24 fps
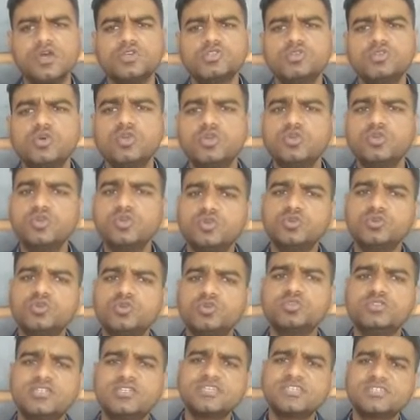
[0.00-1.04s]
So due
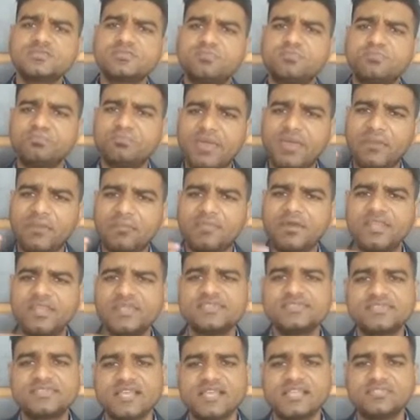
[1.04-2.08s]
to this memory
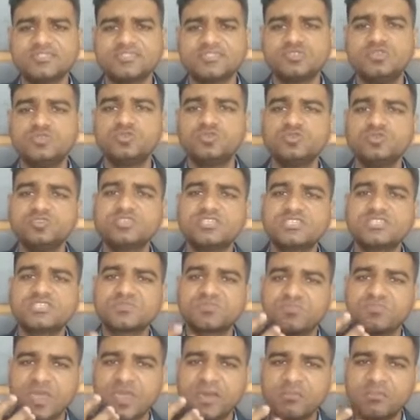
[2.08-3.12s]
cells, due to this
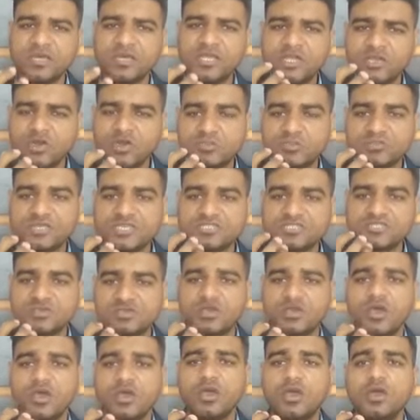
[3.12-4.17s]
memory of this
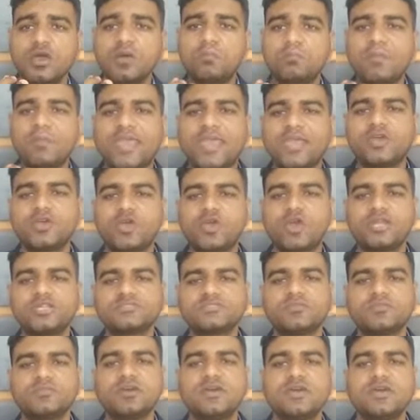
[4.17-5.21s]

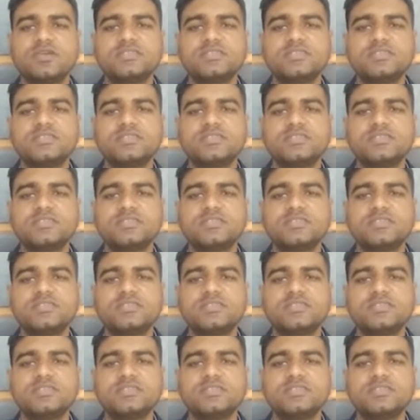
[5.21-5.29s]
microorganism,